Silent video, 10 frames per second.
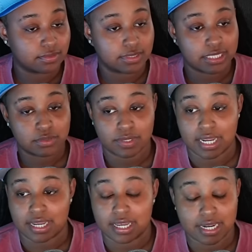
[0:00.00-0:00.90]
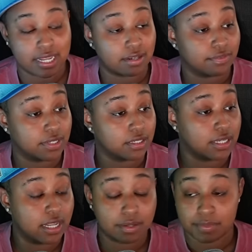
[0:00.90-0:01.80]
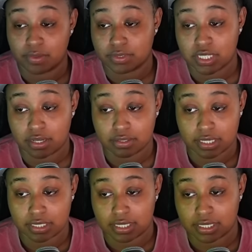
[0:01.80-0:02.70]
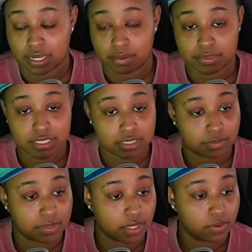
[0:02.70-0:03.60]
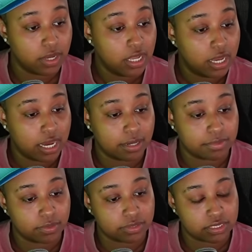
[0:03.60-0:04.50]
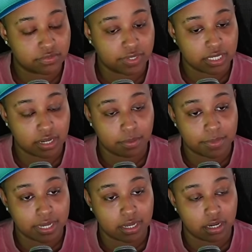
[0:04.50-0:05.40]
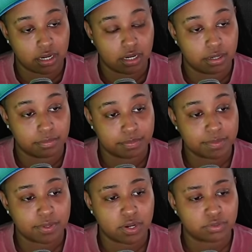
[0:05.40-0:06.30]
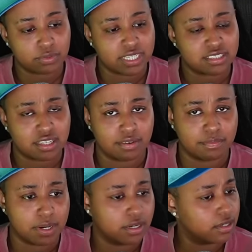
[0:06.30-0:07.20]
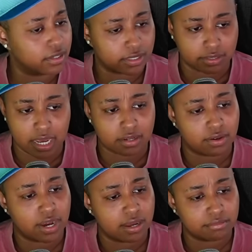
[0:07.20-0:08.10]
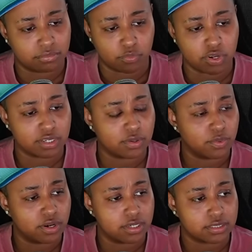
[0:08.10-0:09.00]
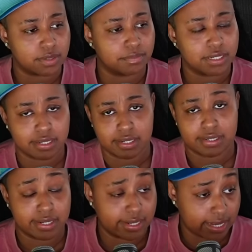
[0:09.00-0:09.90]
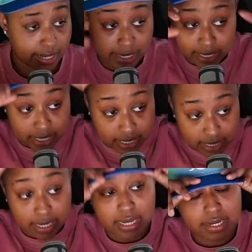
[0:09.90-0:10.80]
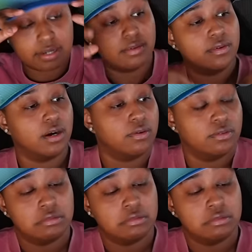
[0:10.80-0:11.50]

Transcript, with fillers: that's what I got out of it. Y'all let me know what y'all think down in the comment section below. I'm done with this video, man. Um, people go through their stuff, bro, and y'all know I'm one of the ones that been there, done that, and you know,